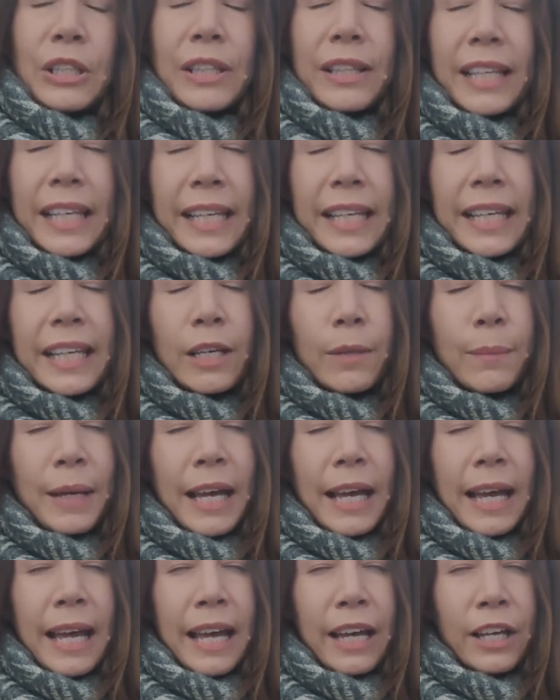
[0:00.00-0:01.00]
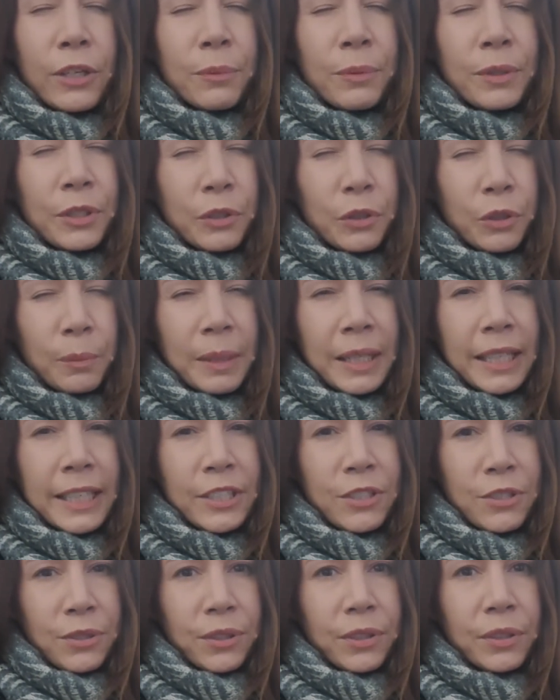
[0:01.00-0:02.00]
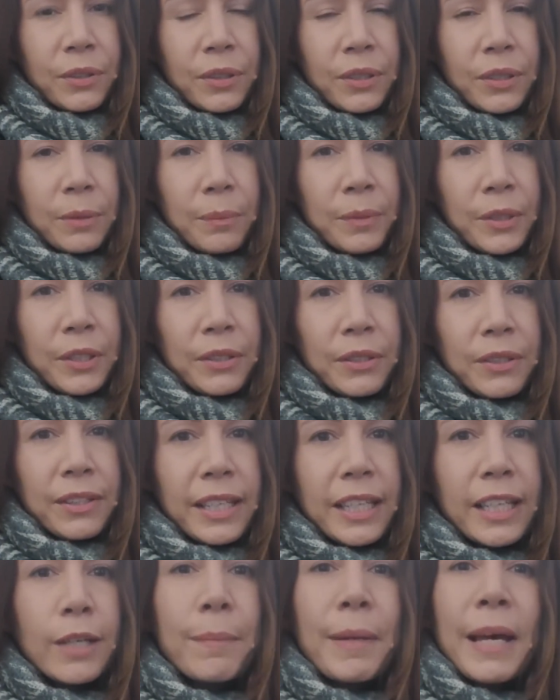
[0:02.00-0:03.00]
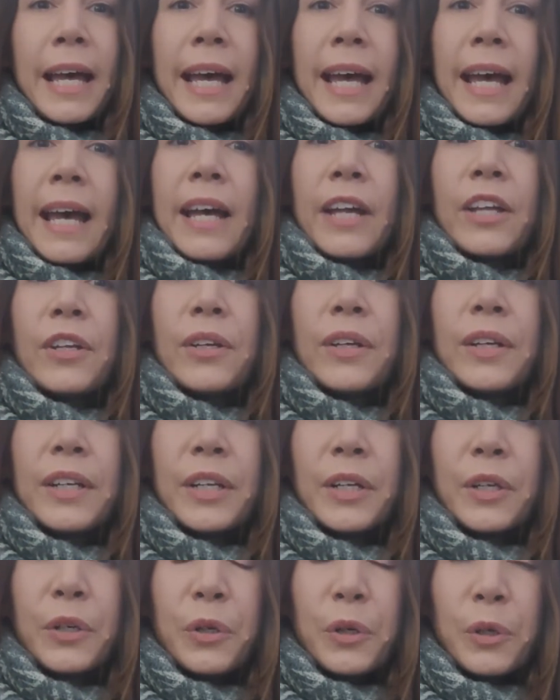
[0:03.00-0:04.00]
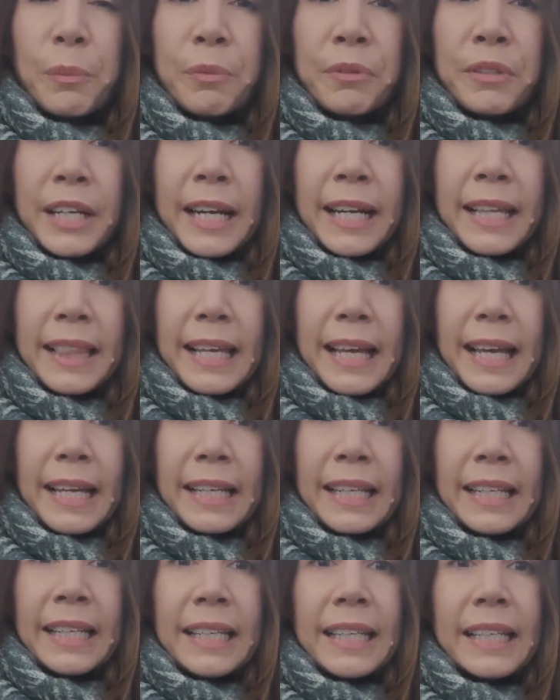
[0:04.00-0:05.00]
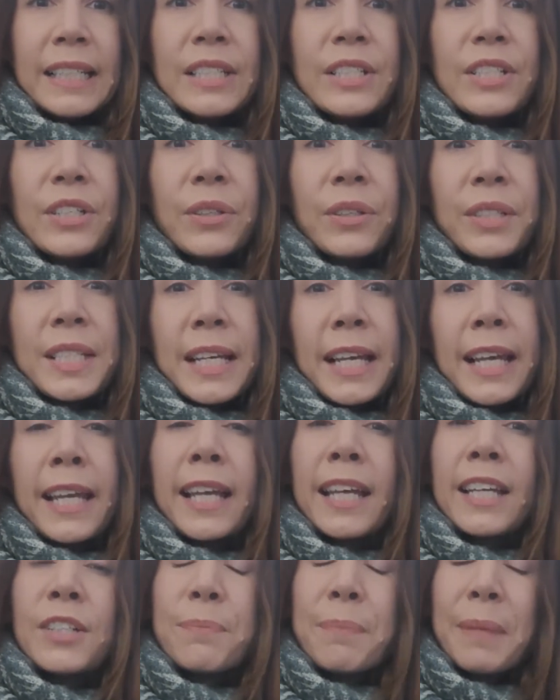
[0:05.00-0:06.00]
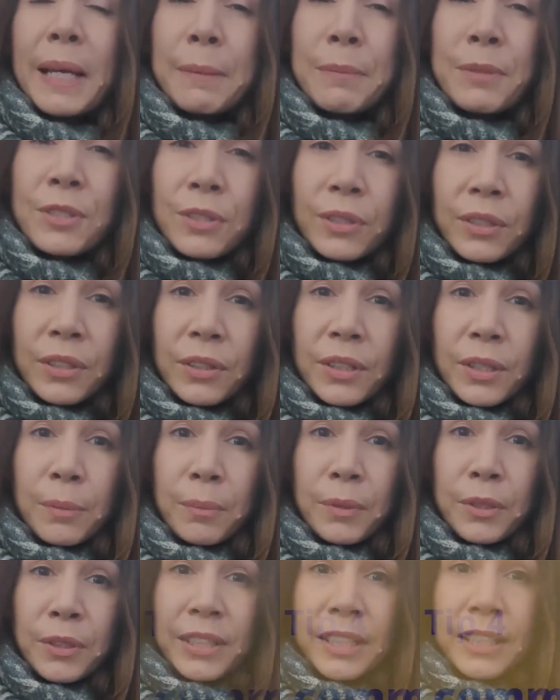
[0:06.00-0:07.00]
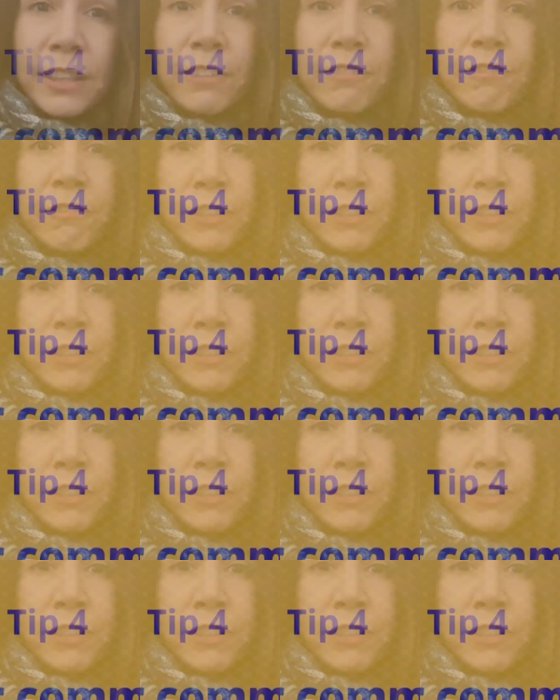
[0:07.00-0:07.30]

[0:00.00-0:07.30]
thinking about how you would normally do your commute, think about how you can incorporate that into your day and perhaps do your commute in the